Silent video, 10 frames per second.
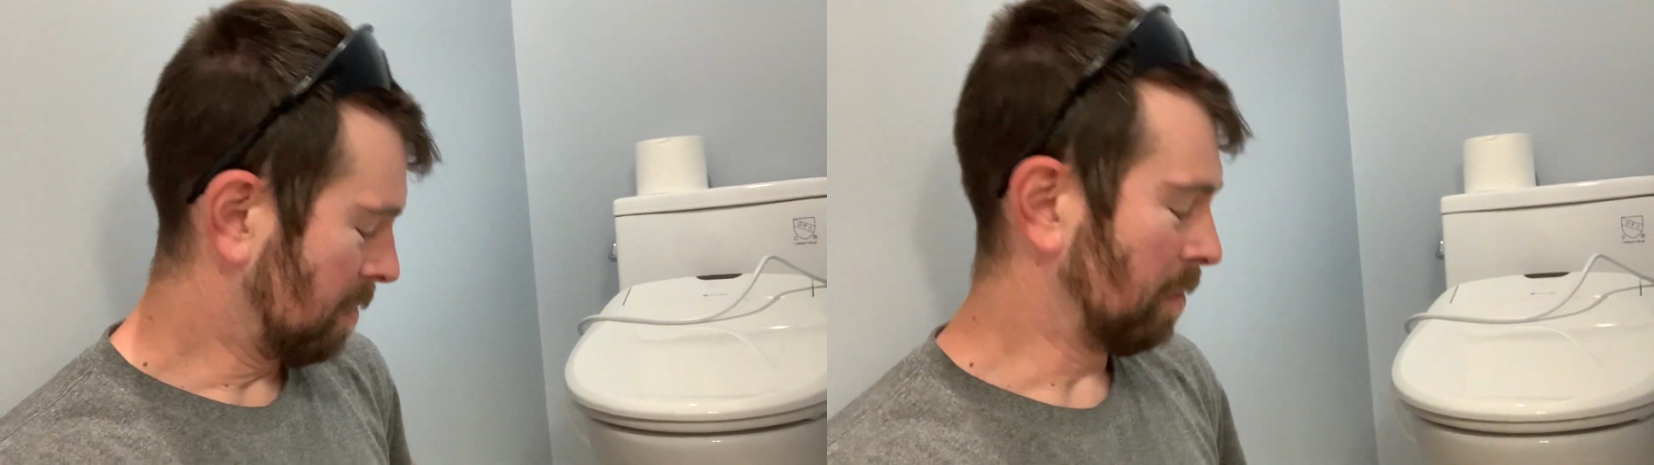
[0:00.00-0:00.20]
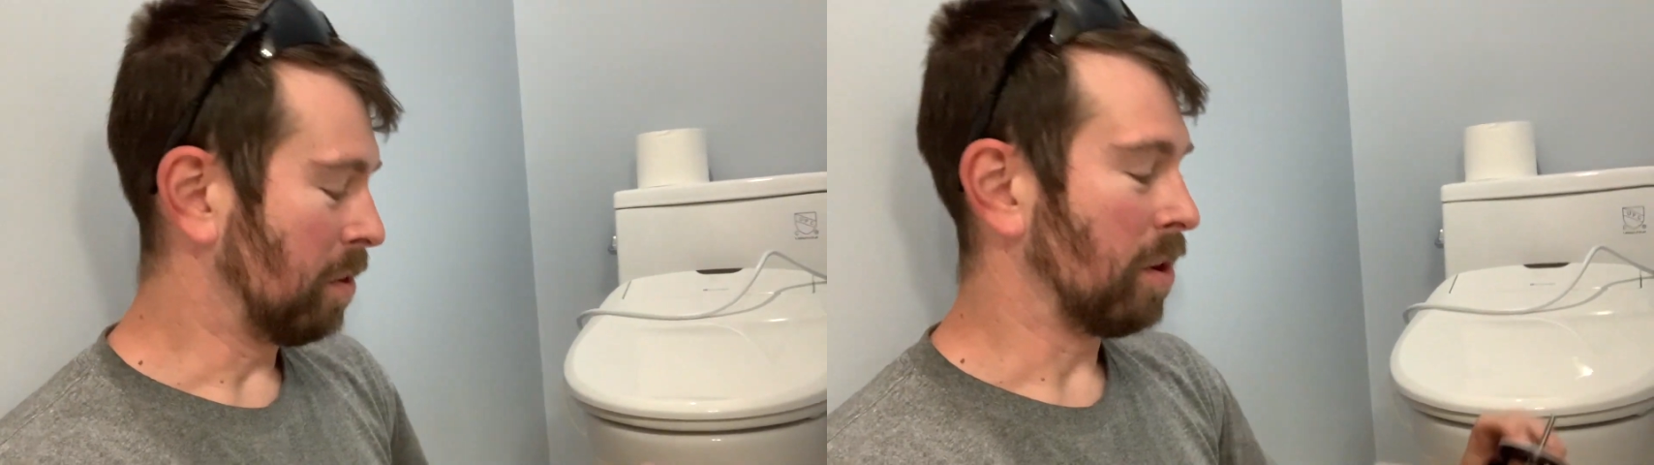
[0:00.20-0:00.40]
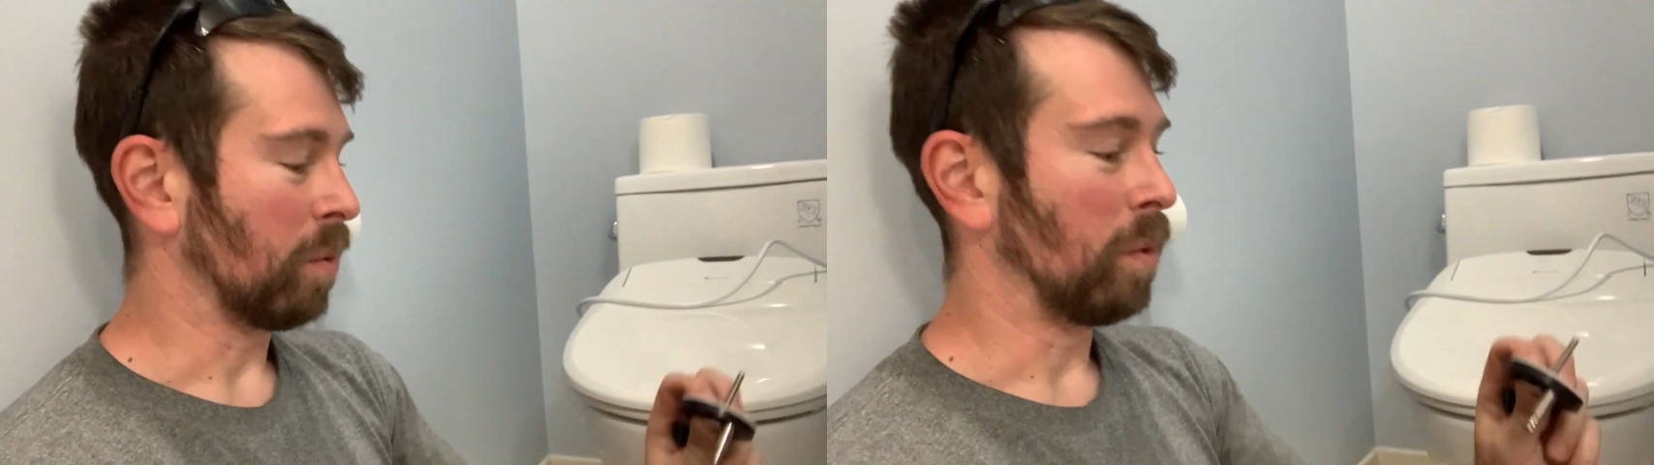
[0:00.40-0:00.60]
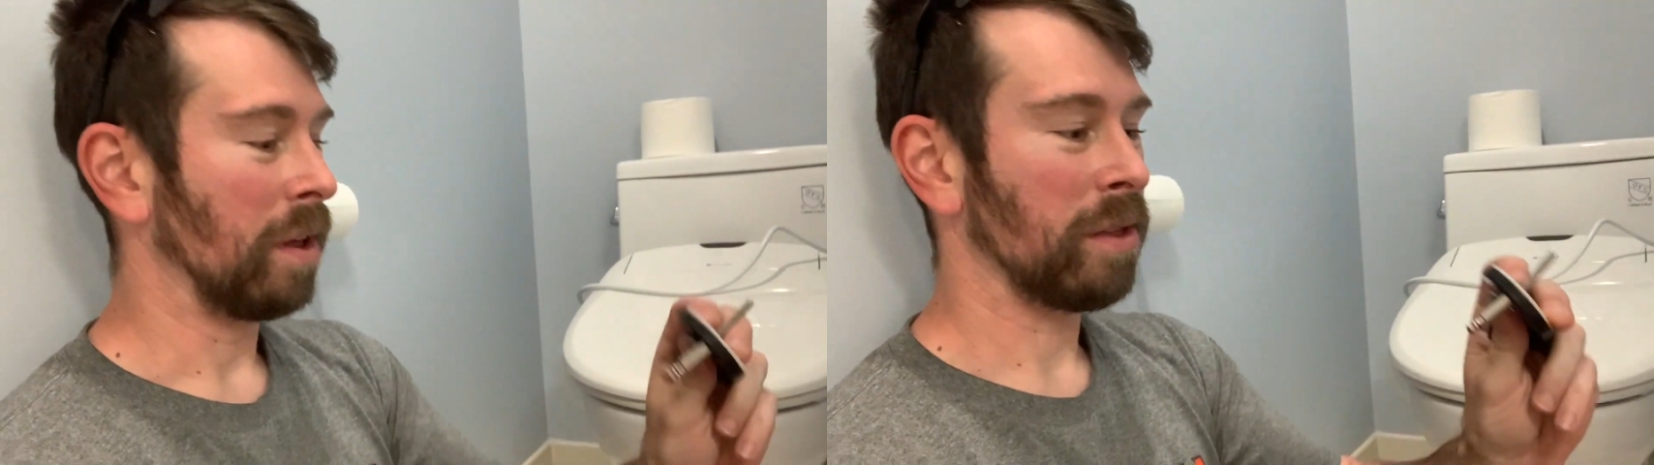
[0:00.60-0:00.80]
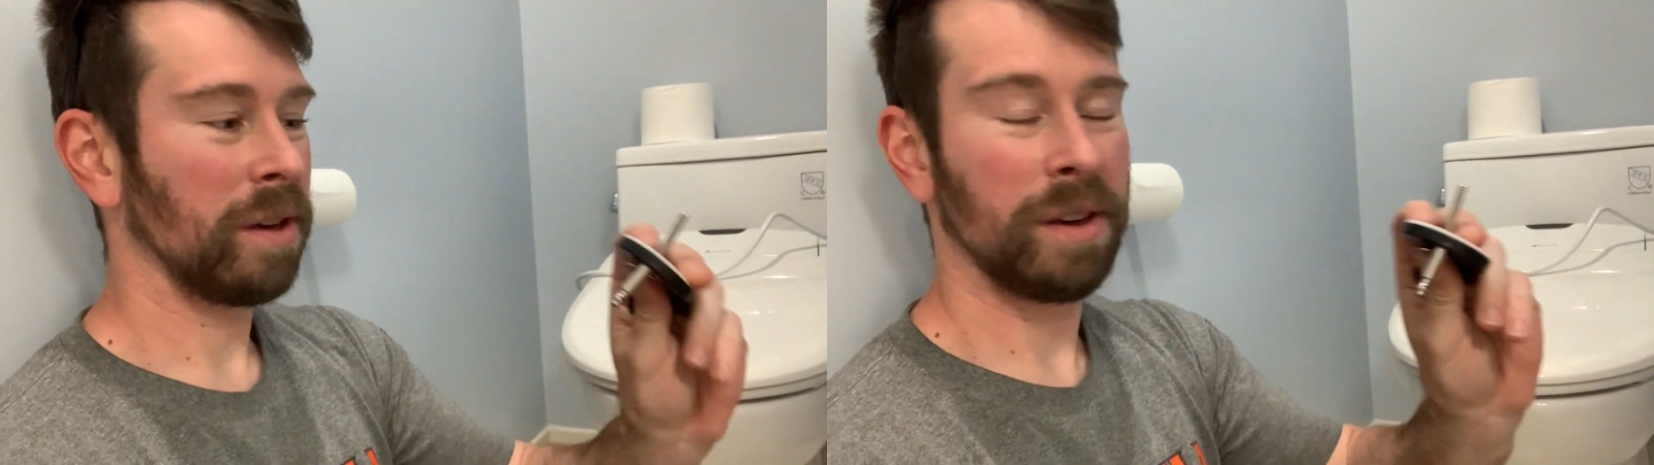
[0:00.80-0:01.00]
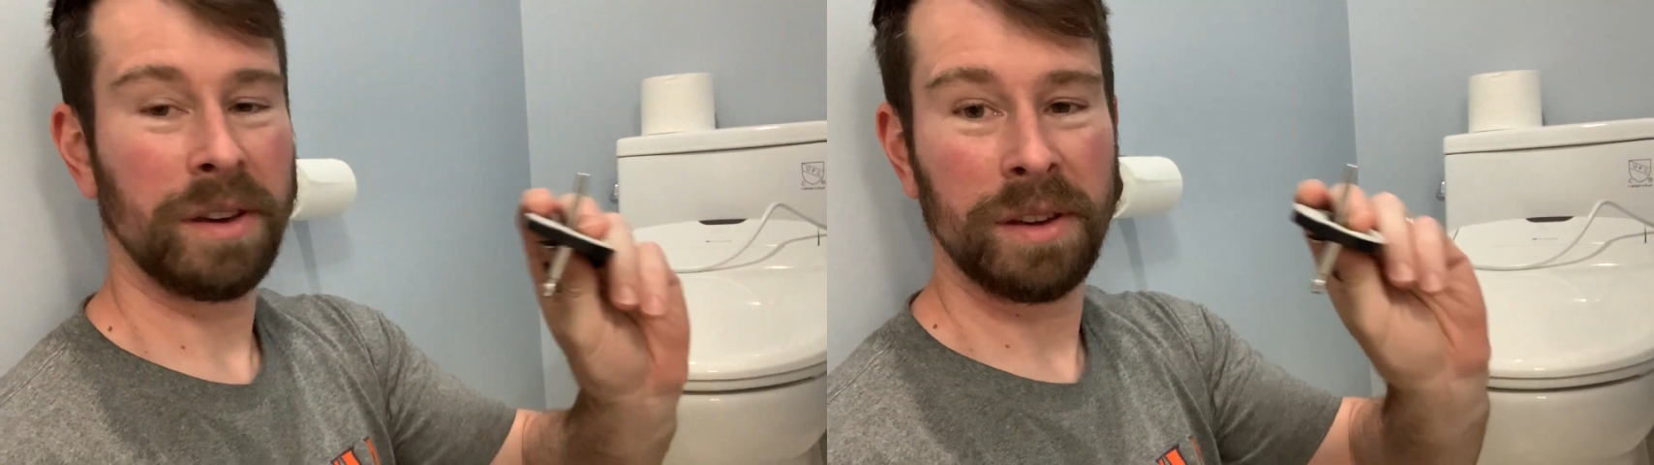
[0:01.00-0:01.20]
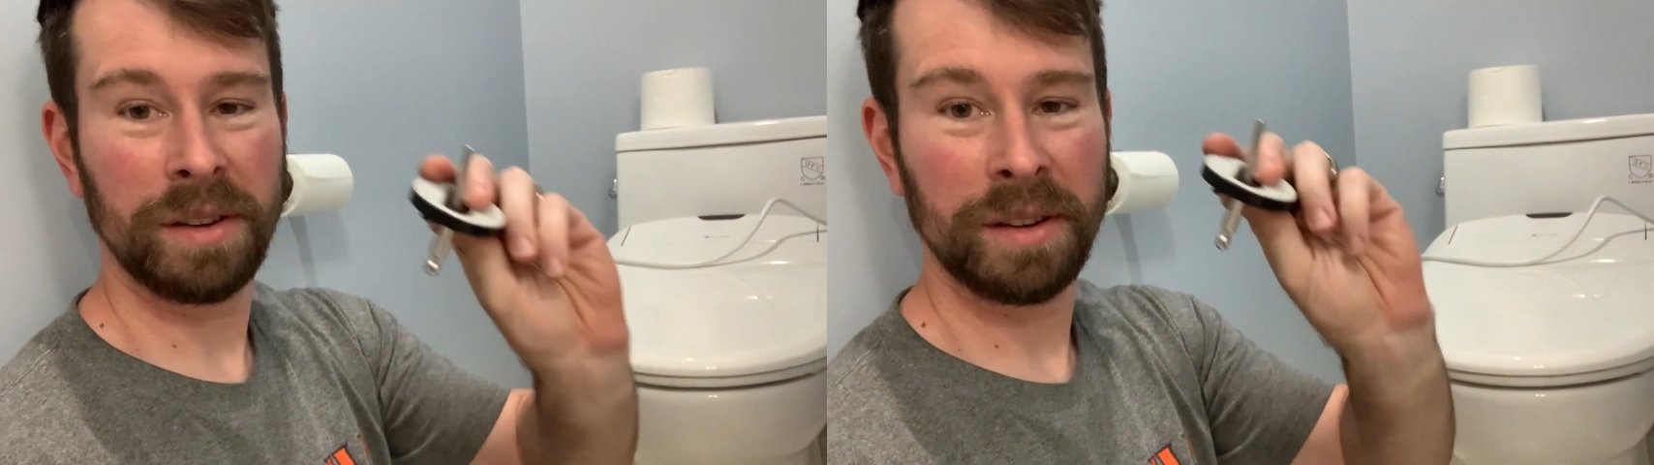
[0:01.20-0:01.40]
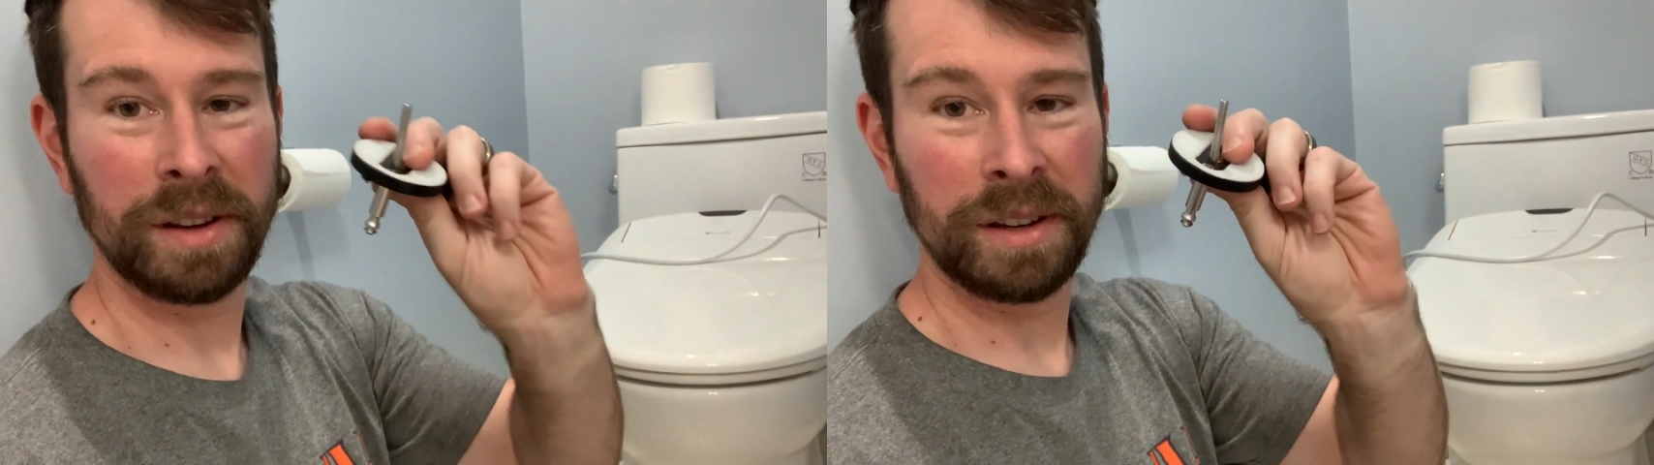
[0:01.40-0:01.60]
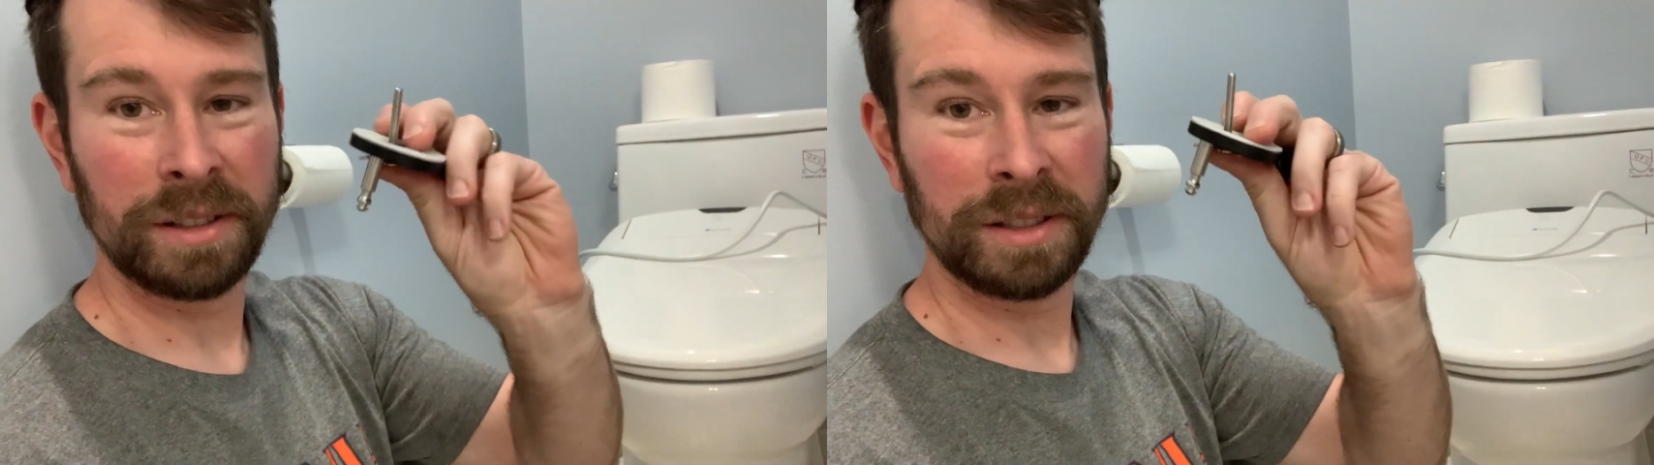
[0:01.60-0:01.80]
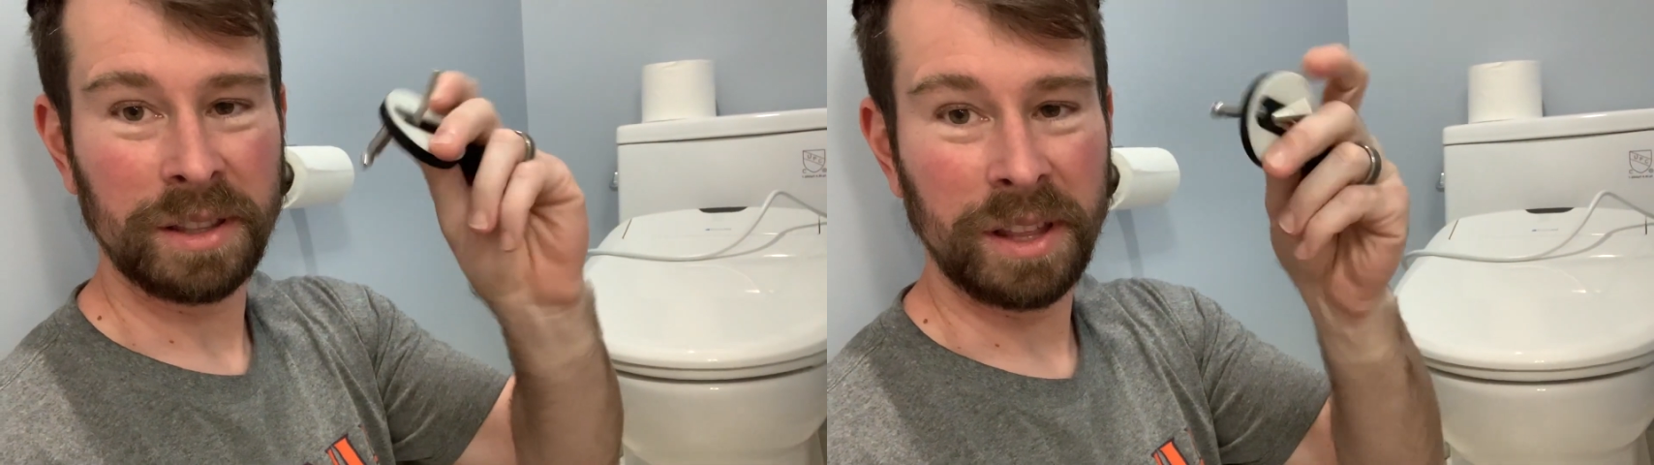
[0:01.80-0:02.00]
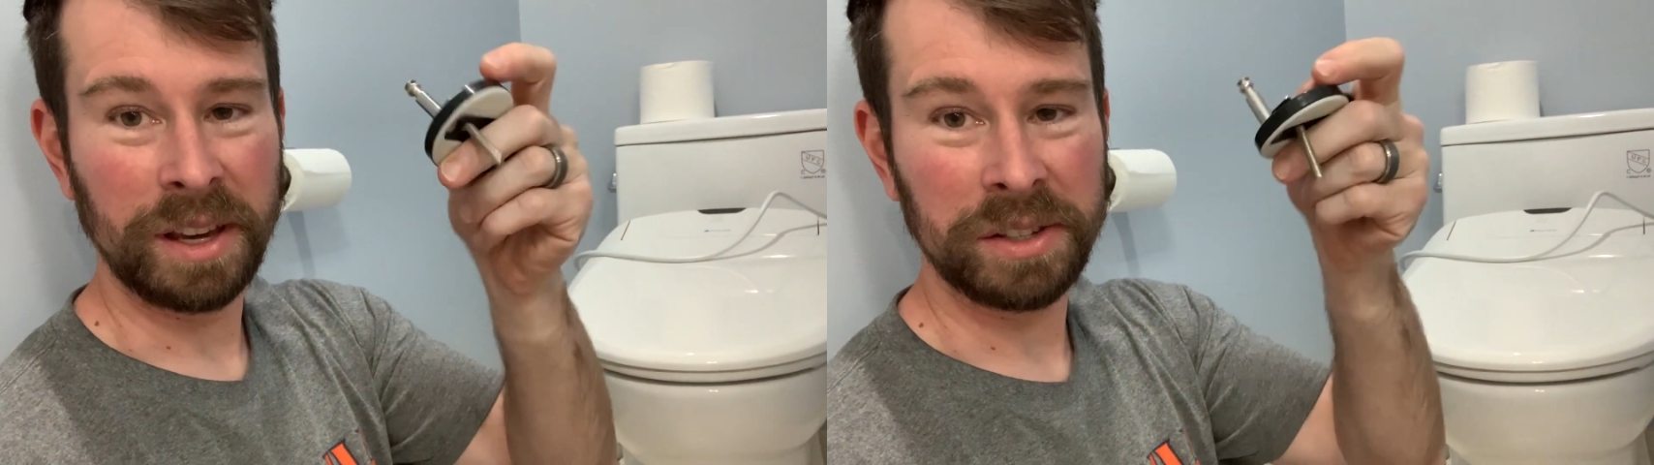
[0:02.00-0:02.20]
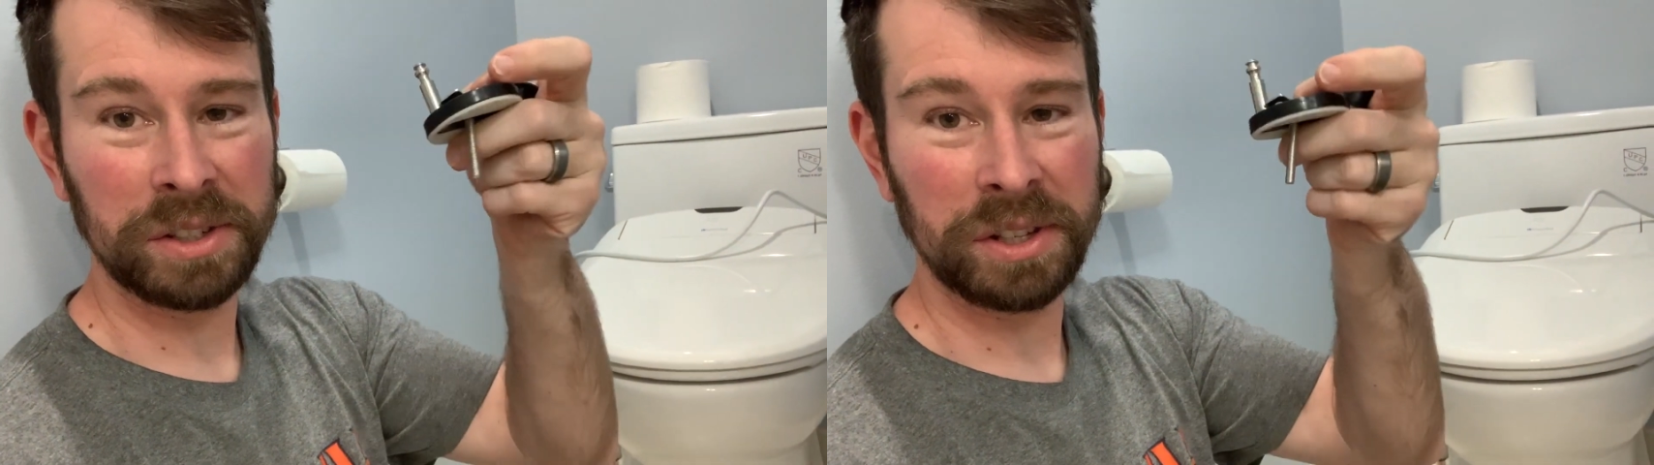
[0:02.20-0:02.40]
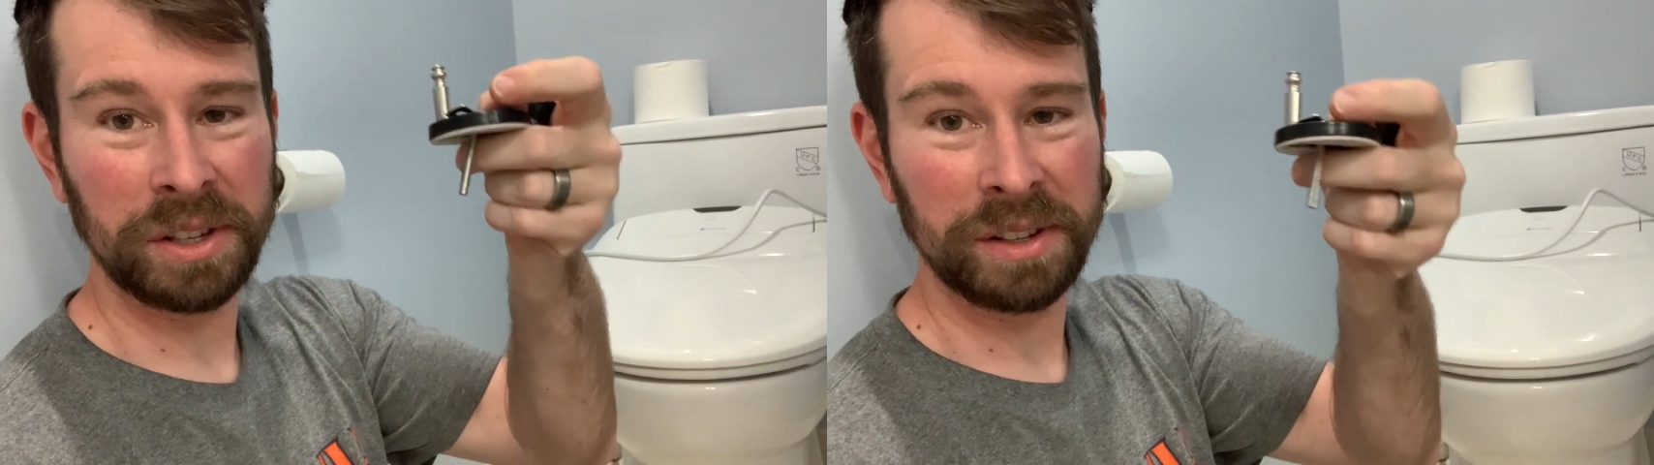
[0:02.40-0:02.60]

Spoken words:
along with this,